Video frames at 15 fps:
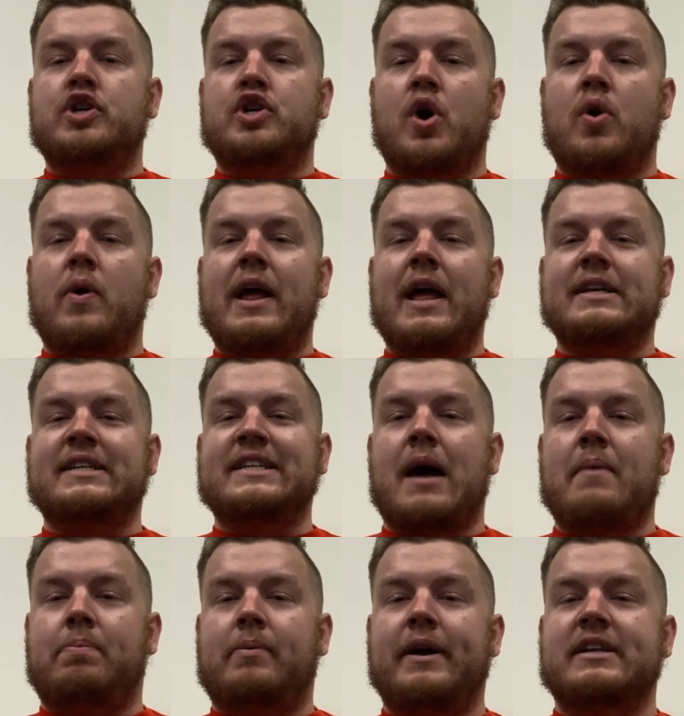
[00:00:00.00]
Turay has
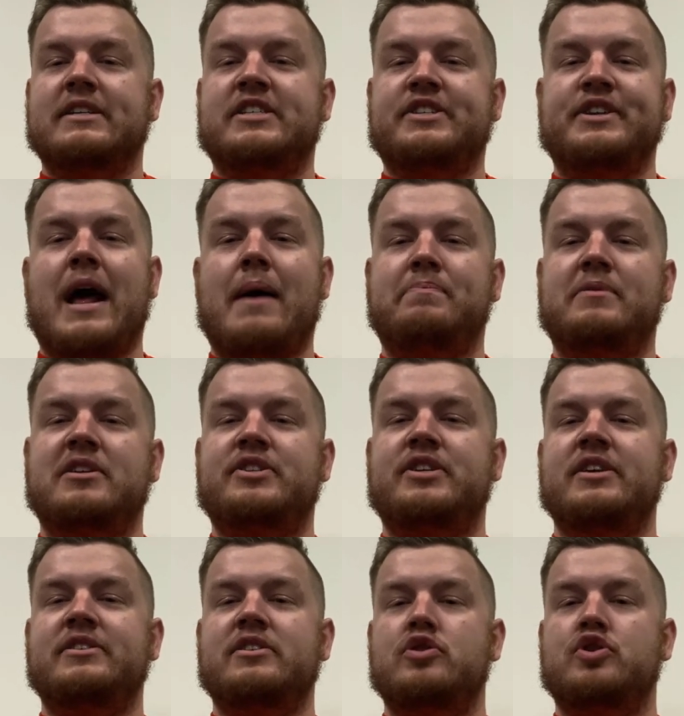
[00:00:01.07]
not played a snap this
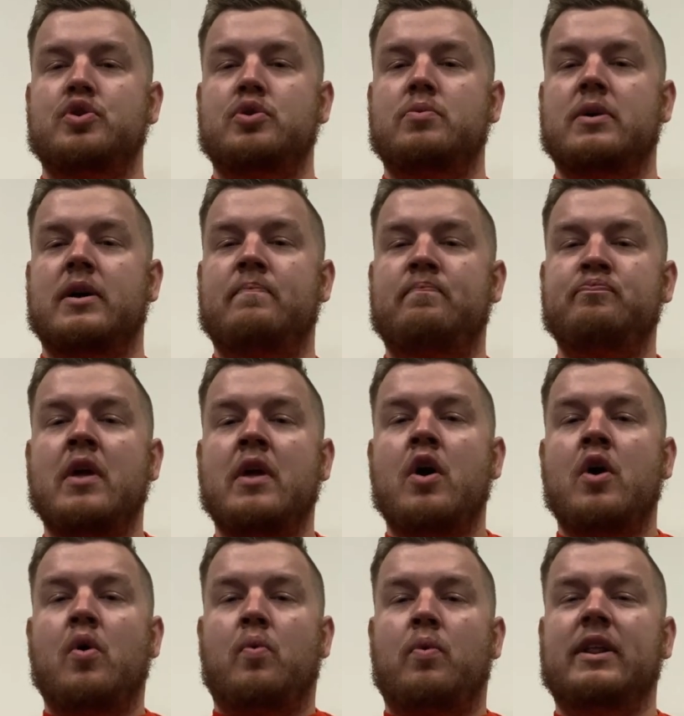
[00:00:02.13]
season due to a
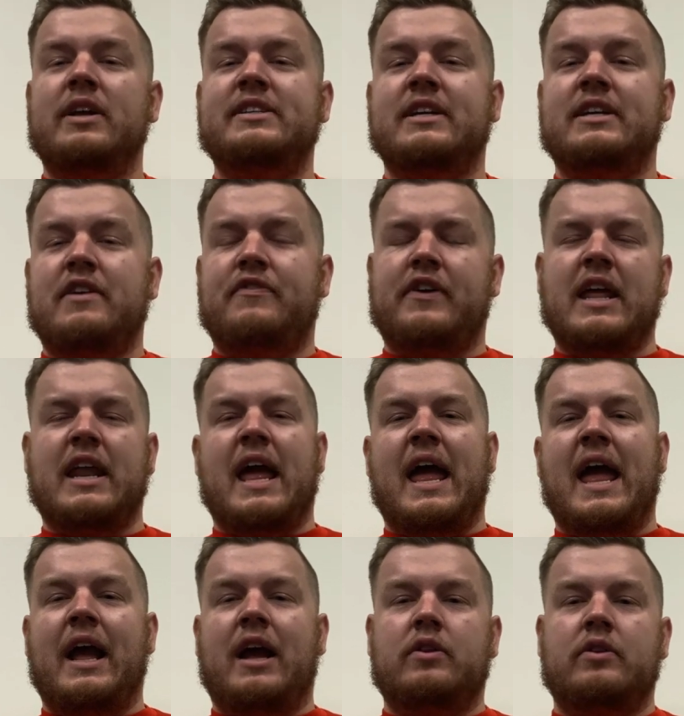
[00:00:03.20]
really significant
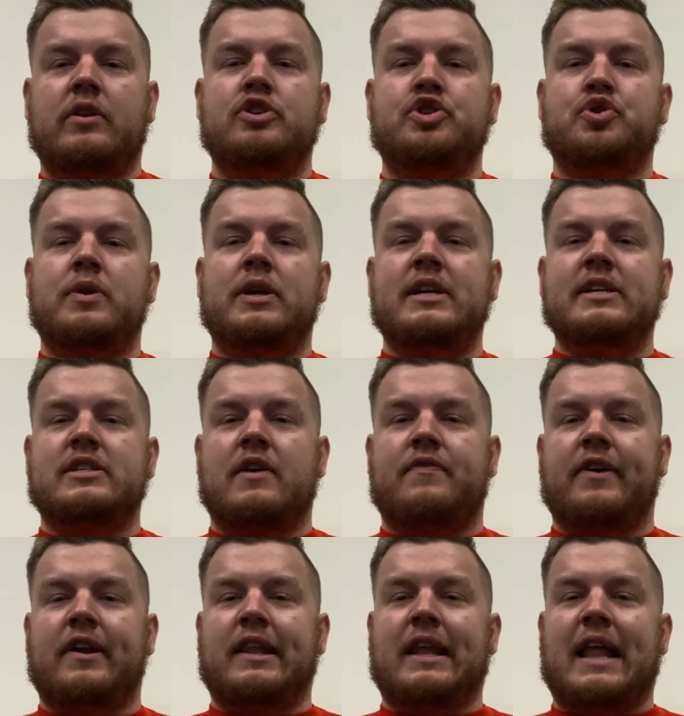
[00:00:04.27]
ankle injury he
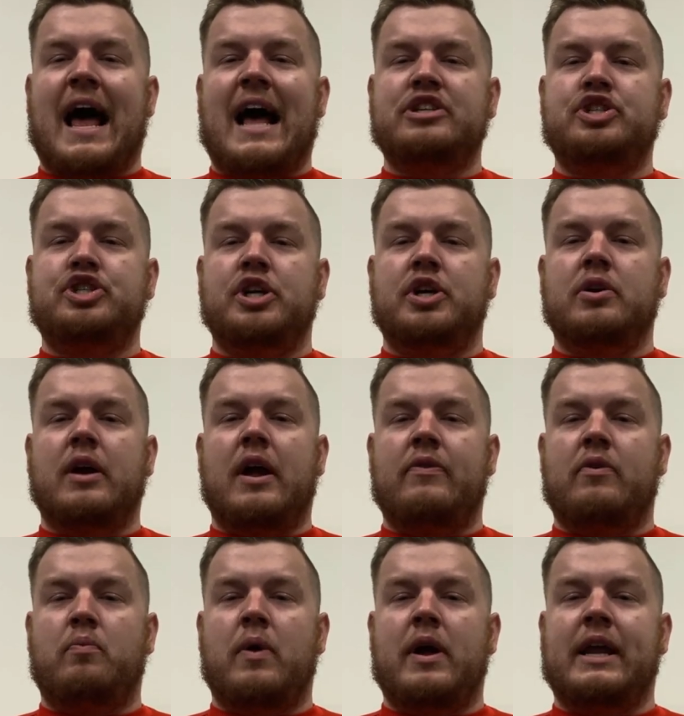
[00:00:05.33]
suffered last year in
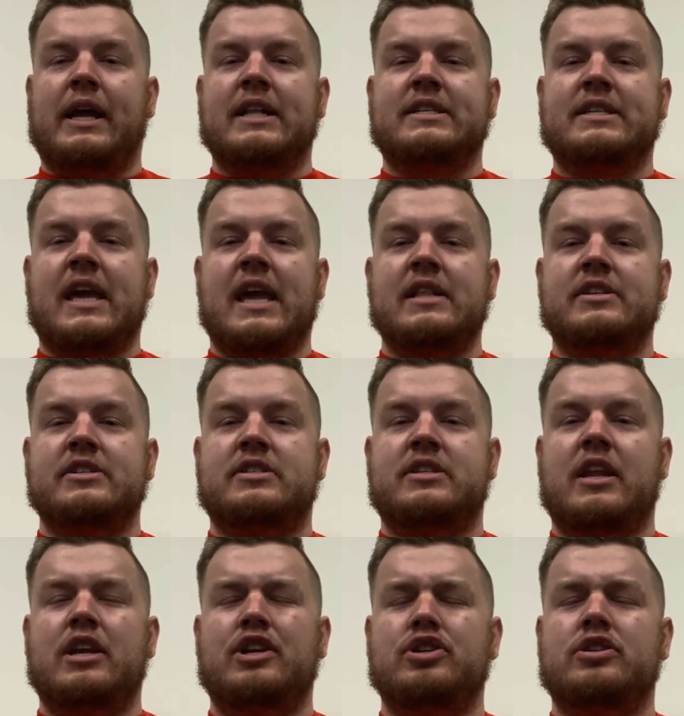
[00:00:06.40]
the win against Kansas
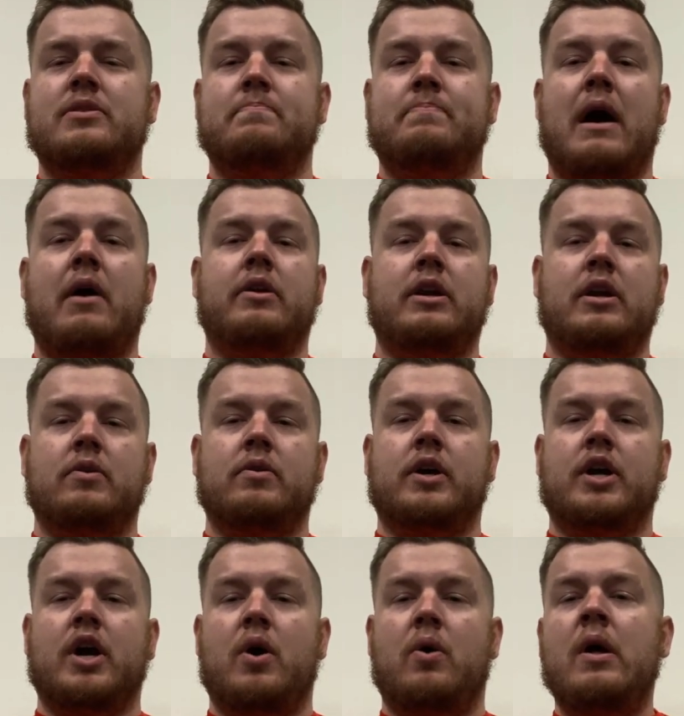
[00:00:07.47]
City just about a year
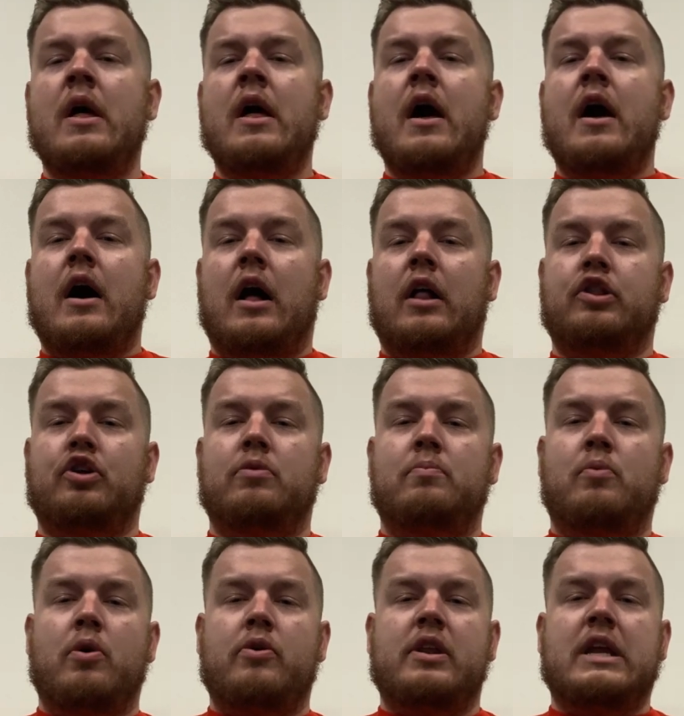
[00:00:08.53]
ago, a little
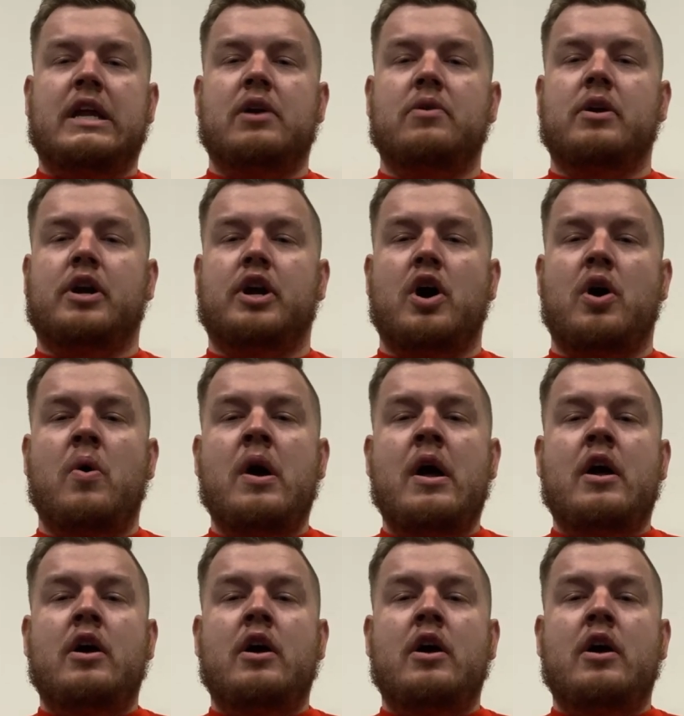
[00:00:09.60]
more than a year ago.